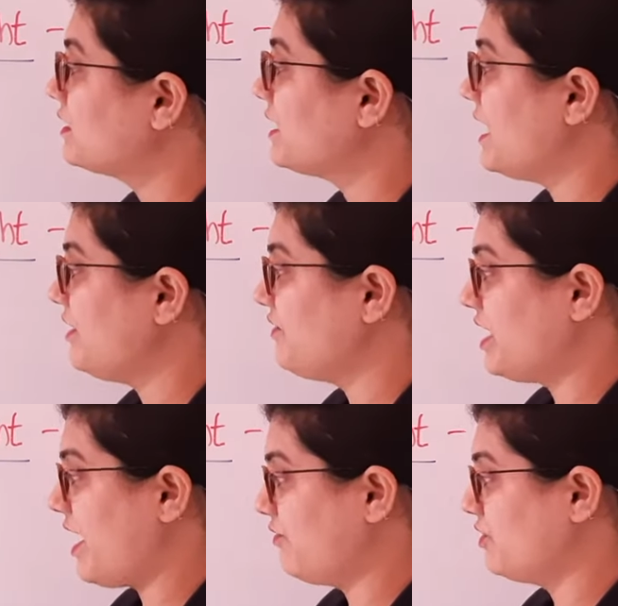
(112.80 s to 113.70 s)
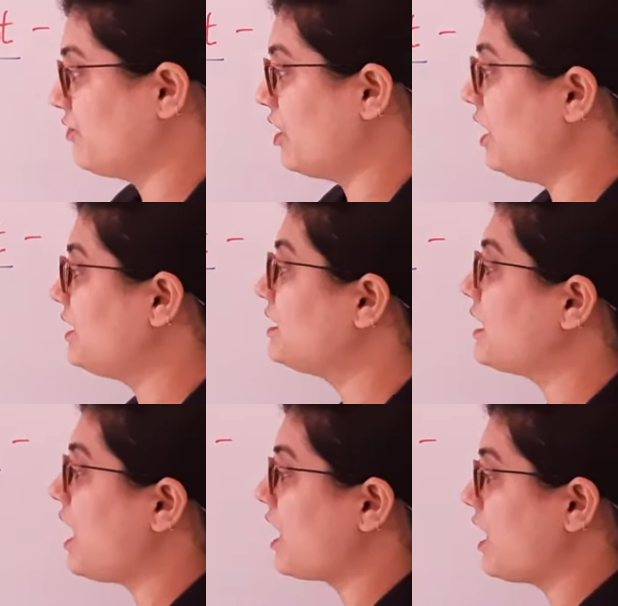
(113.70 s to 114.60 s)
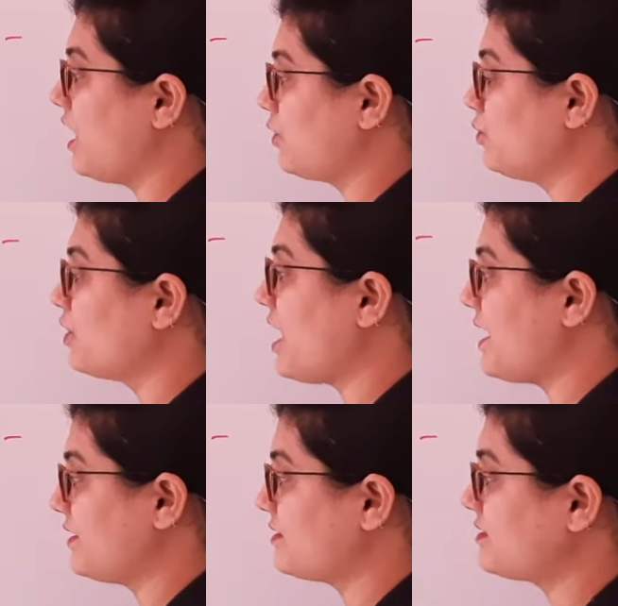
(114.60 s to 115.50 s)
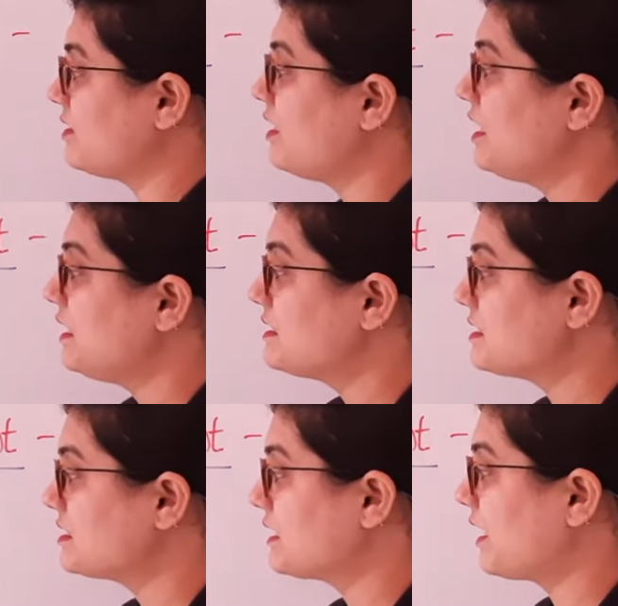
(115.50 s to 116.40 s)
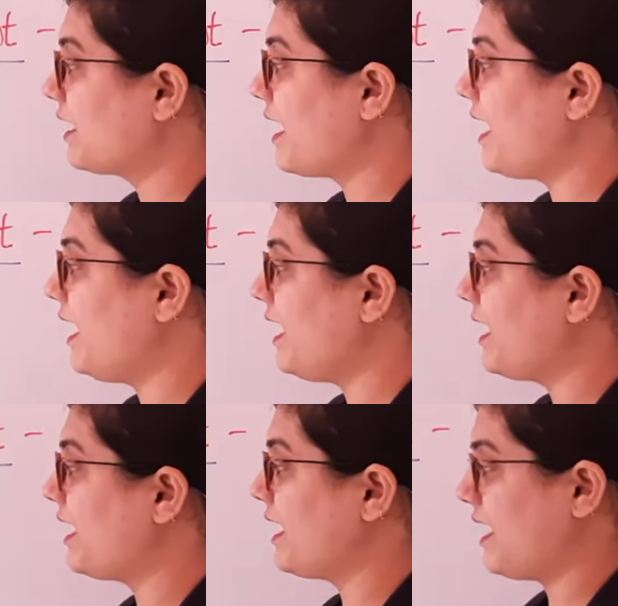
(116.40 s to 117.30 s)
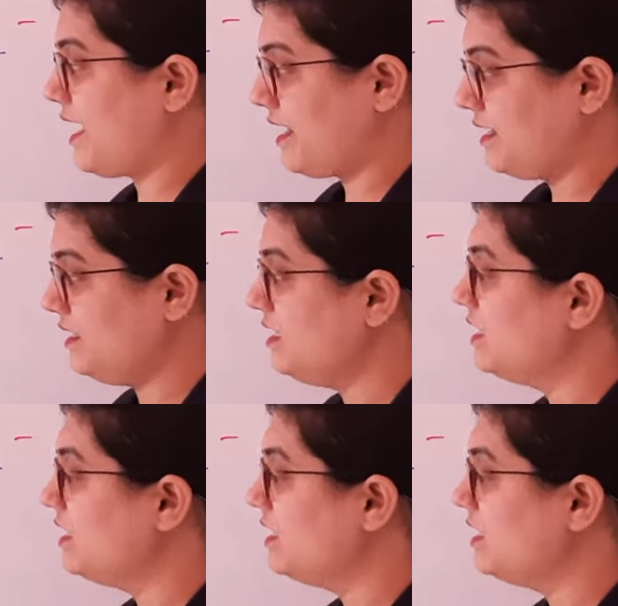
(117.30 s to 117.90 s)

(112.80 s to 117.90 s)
Then we have the word kangaroo rats. K-A-N-G-A-R-O-O.